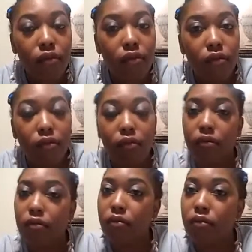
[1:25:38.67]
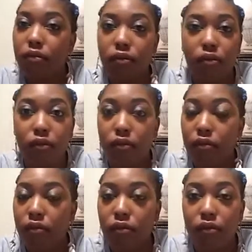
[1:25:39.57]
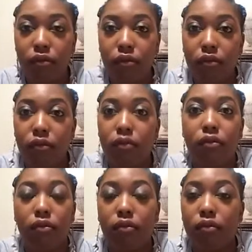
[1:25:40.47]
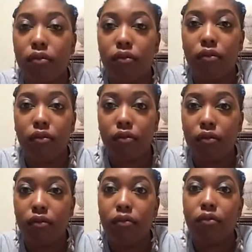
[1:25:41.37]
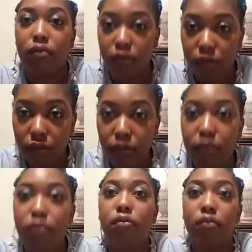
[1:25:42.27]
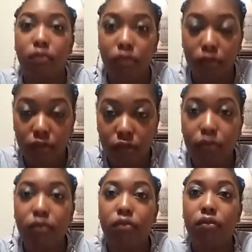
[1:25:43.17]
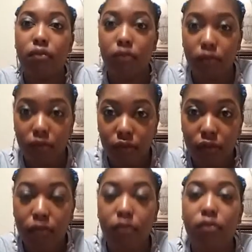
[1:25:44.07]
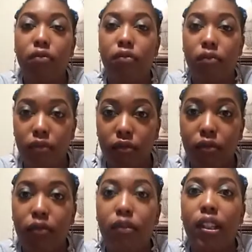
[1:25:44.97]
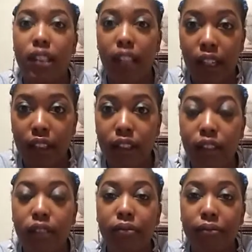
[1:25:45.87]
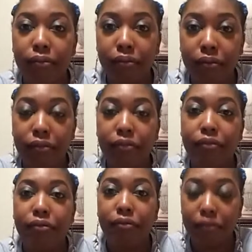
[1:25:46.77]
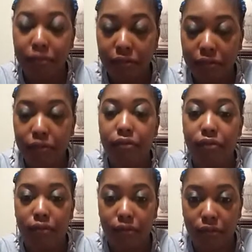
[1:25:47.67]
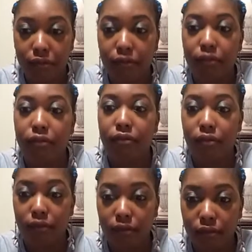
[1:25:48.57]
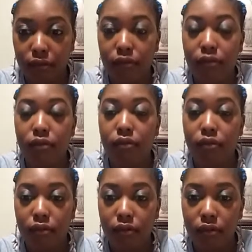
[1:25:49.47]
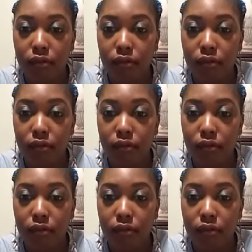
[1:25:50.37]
we're waiting for that to come. So you gotta walk and chew gum at the same time. Love yourself. Do what you need to do in your life for yourself, for your children, for your people, for your community, and also